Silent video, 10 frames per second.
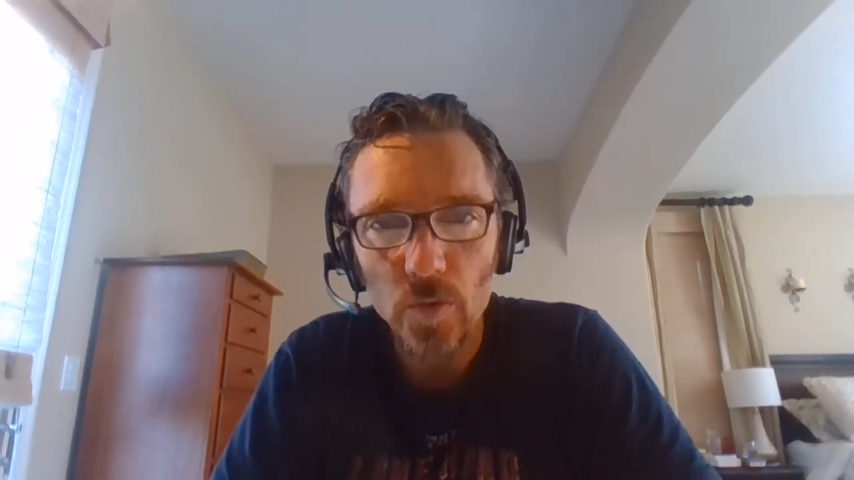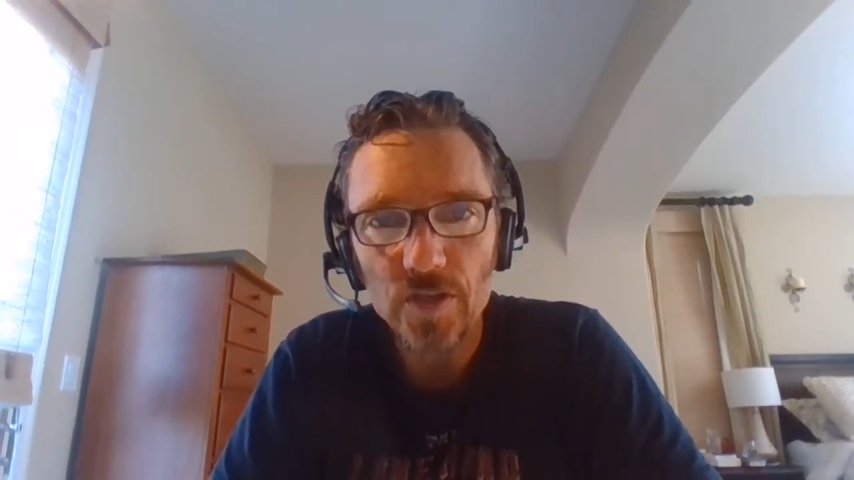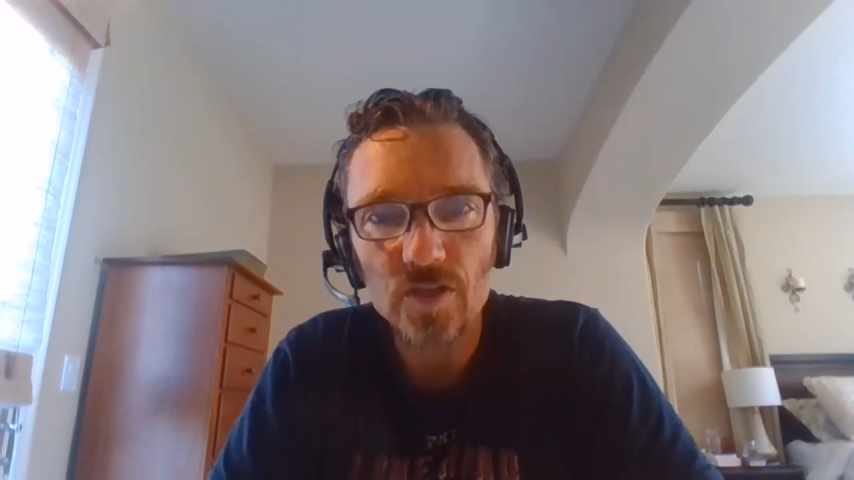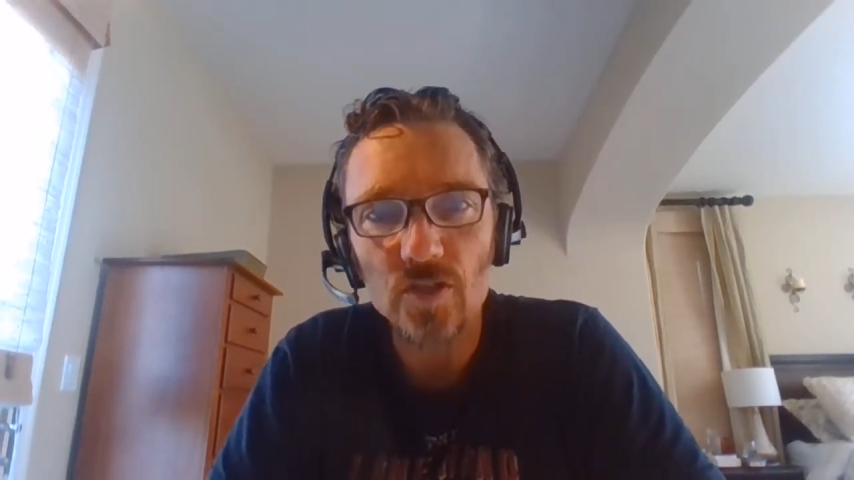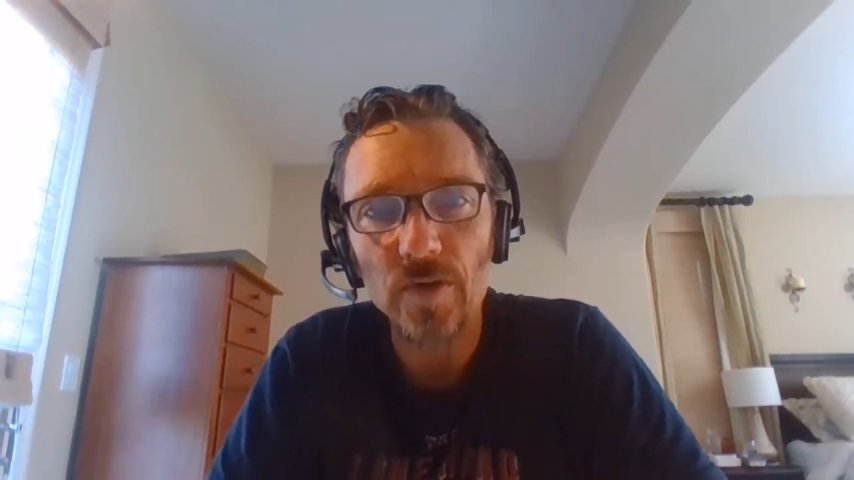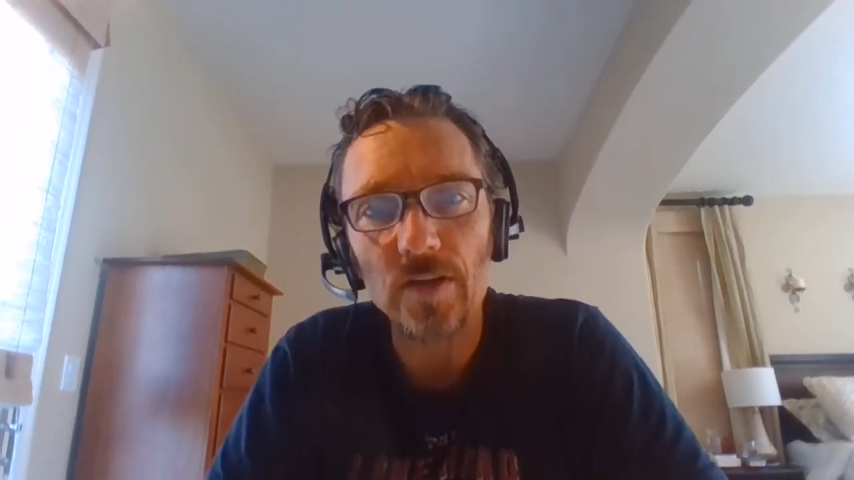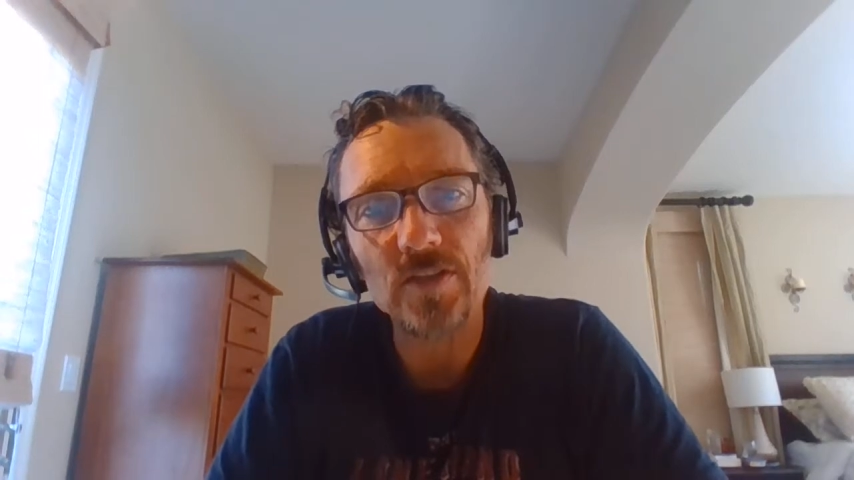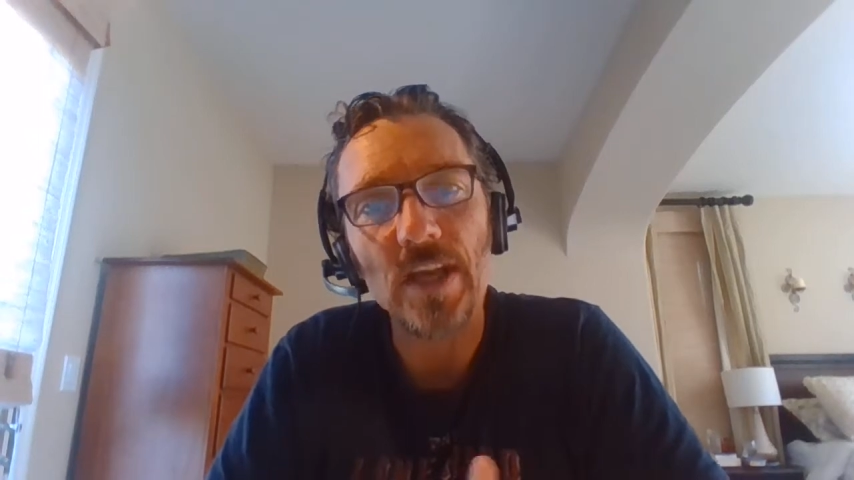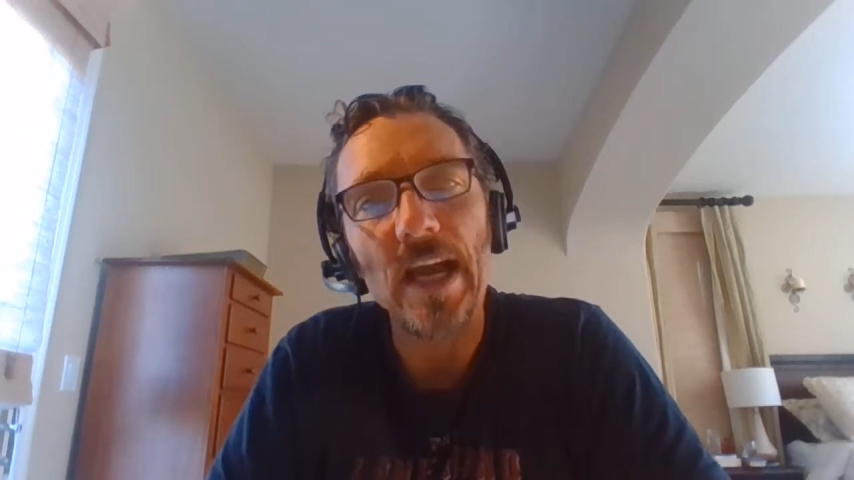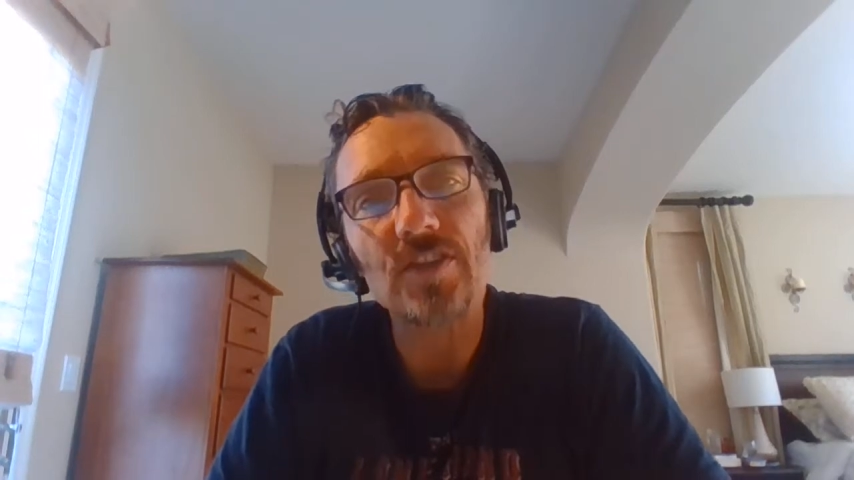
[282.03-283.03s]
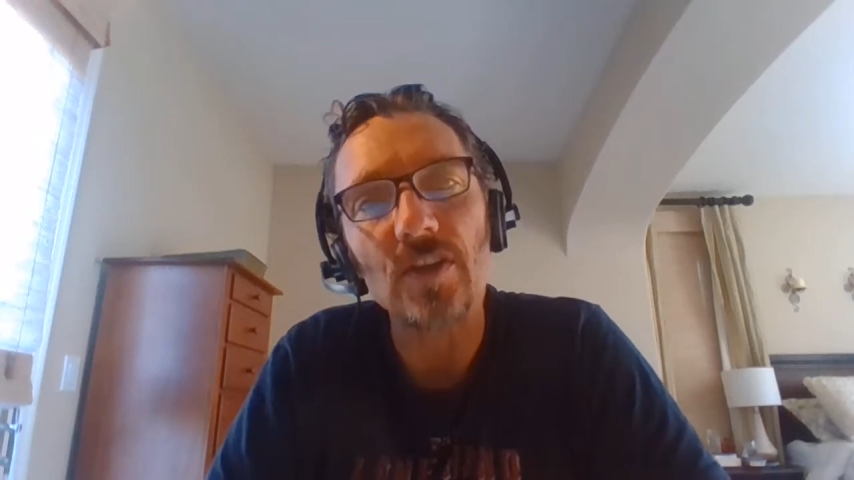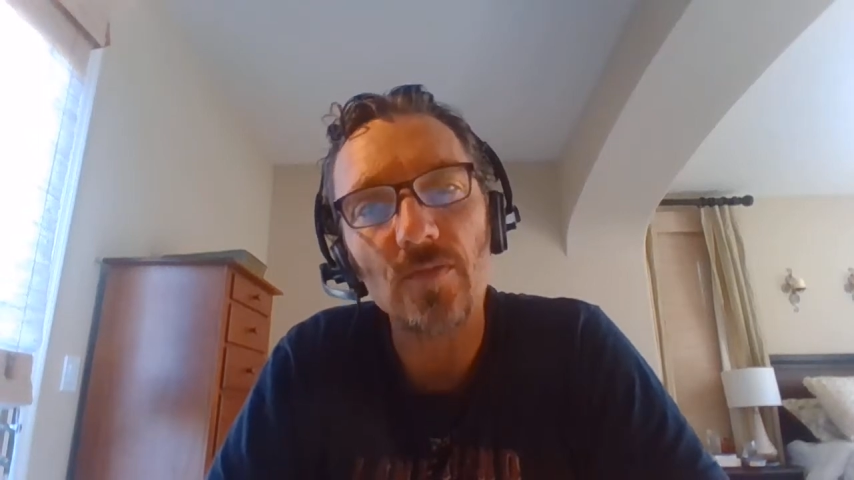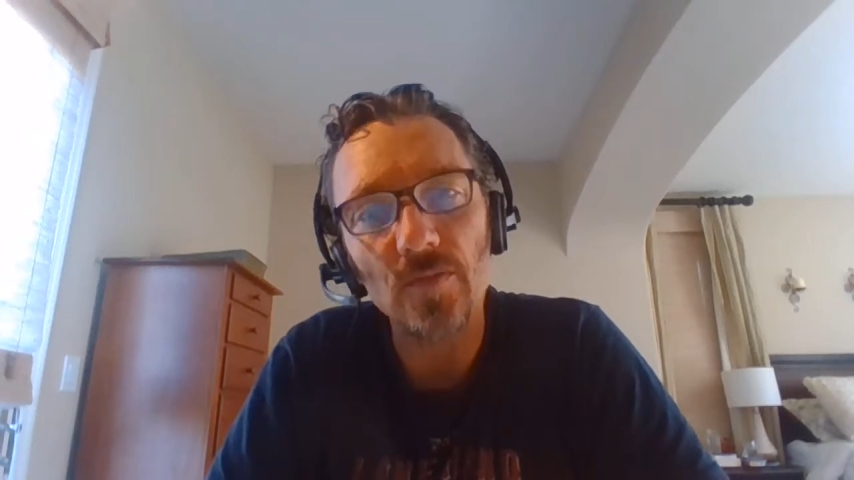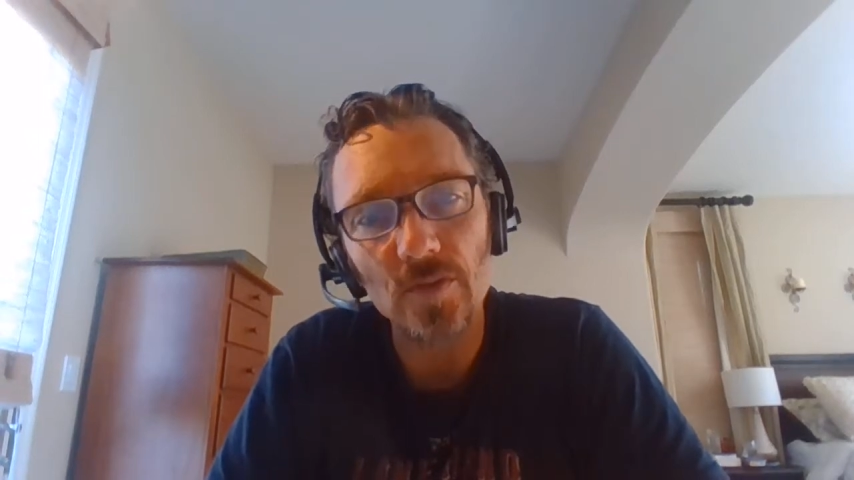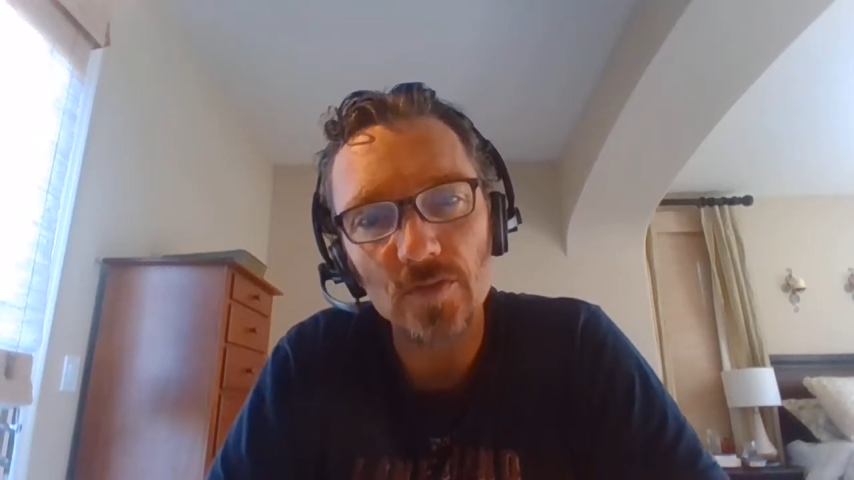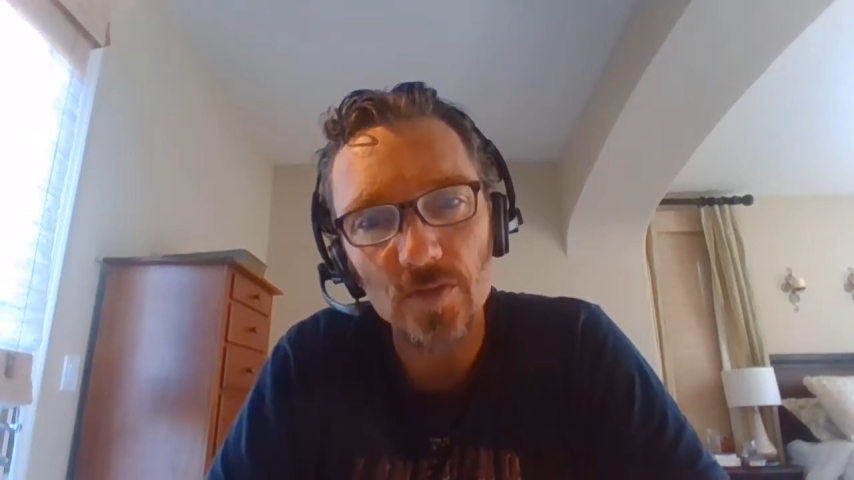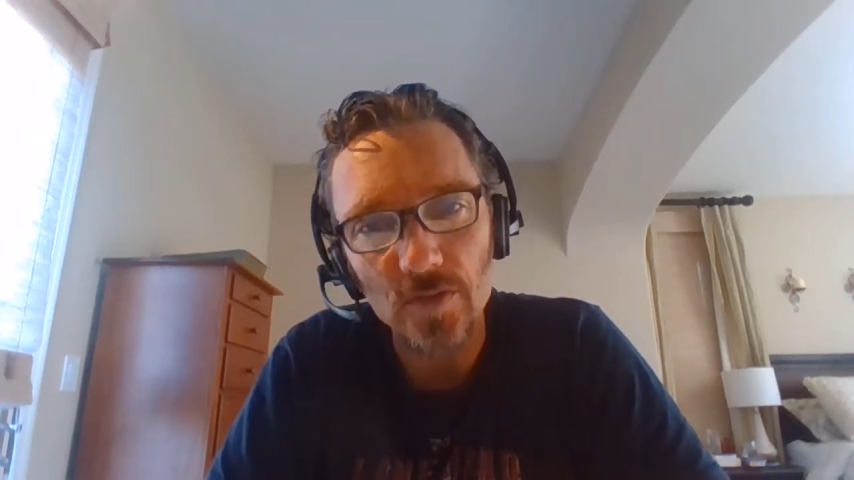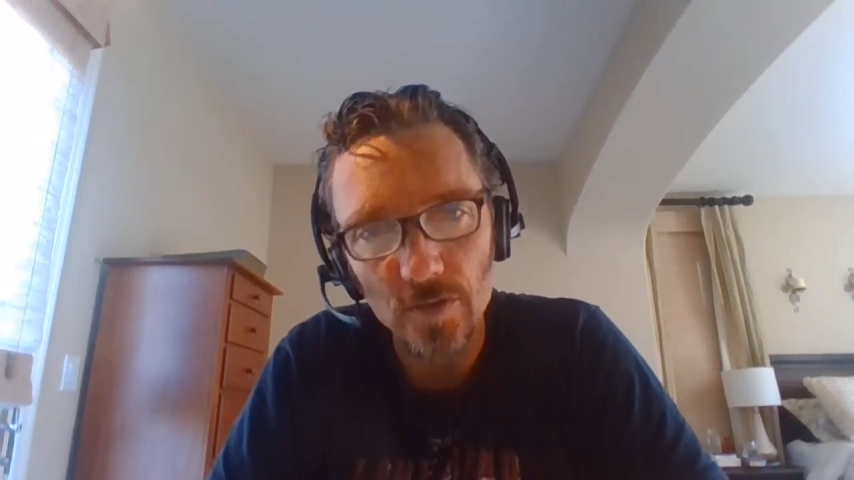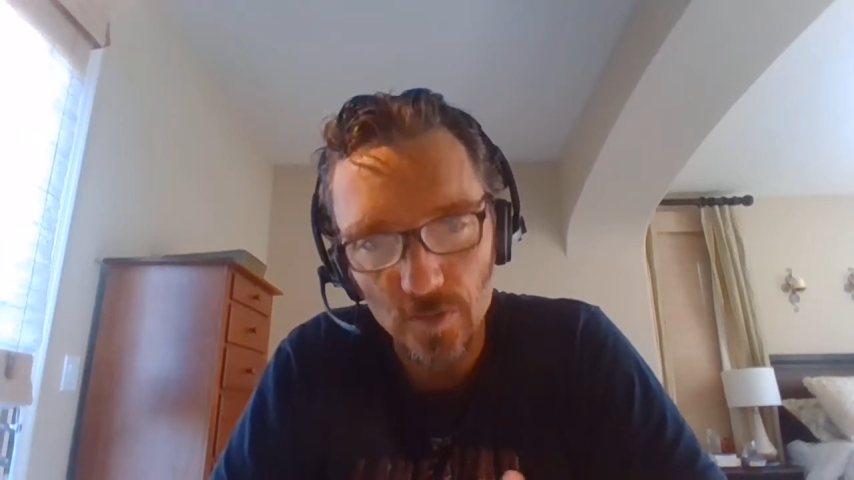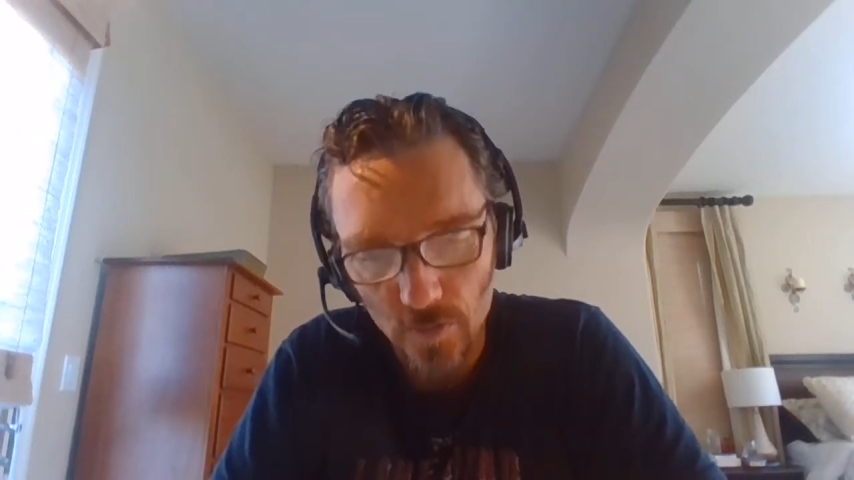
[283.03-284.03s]
questions around us asking for you to
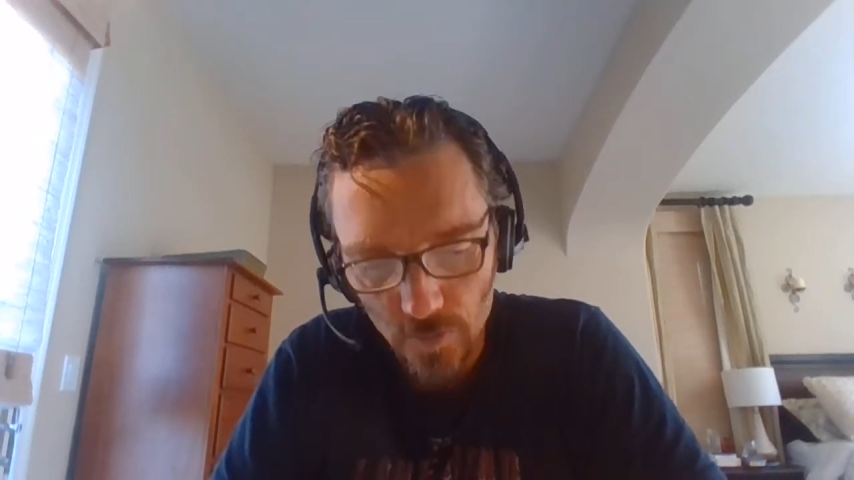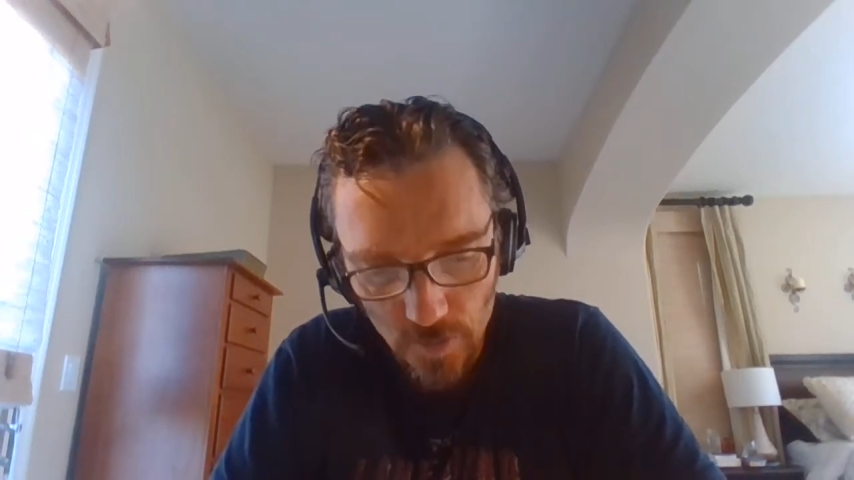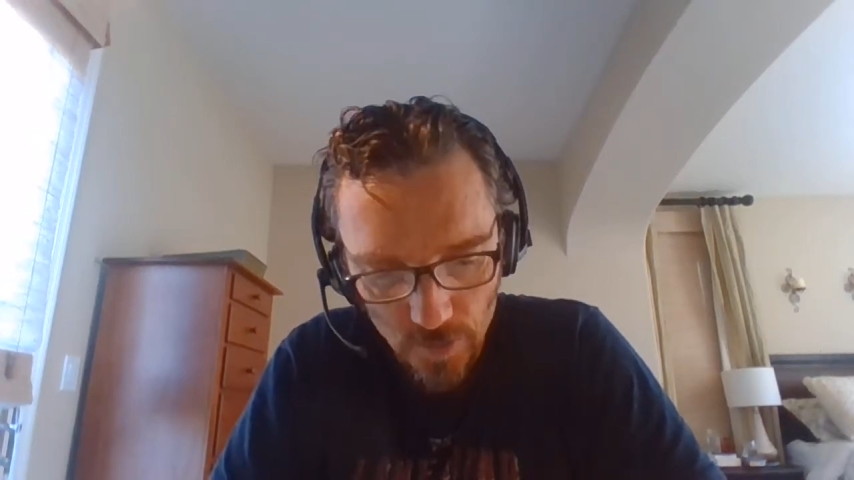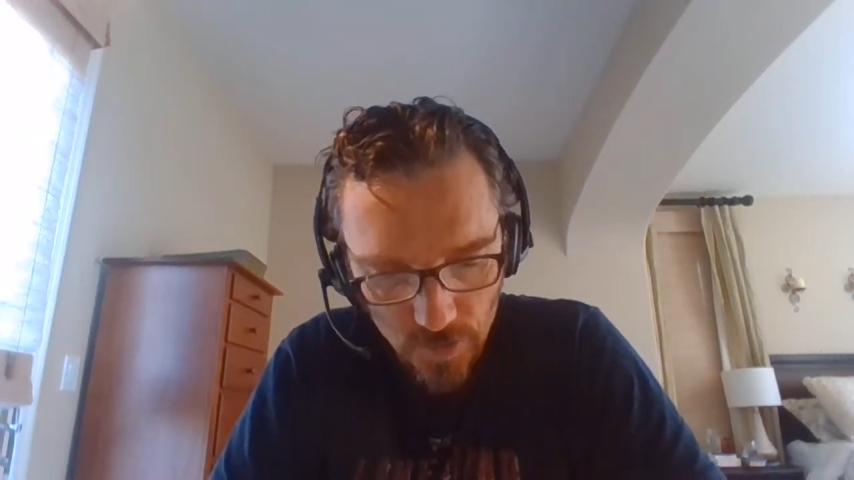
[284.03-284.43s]
do